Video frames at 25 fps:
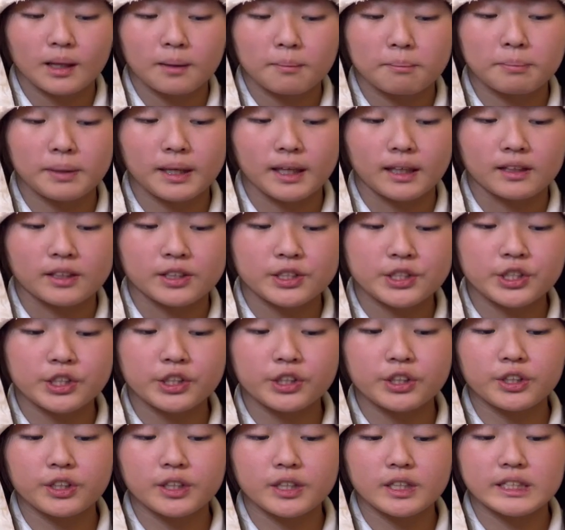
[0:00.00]
B,
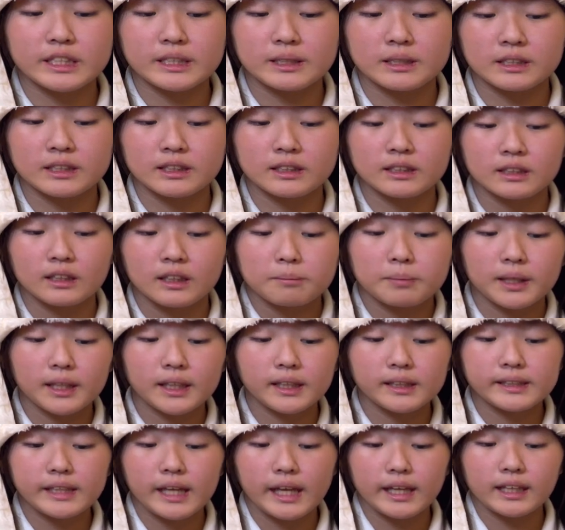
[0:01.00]
sugar is
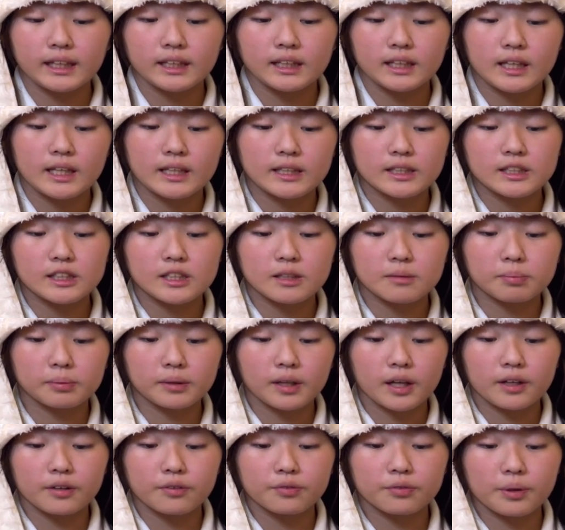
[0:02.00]
being taken into the
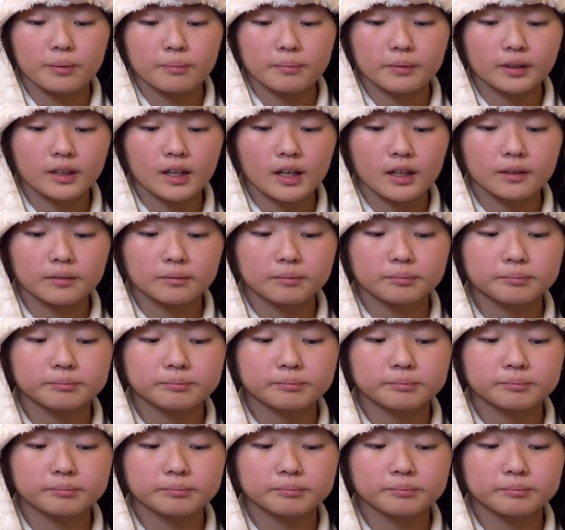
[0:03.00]
blood from the gut.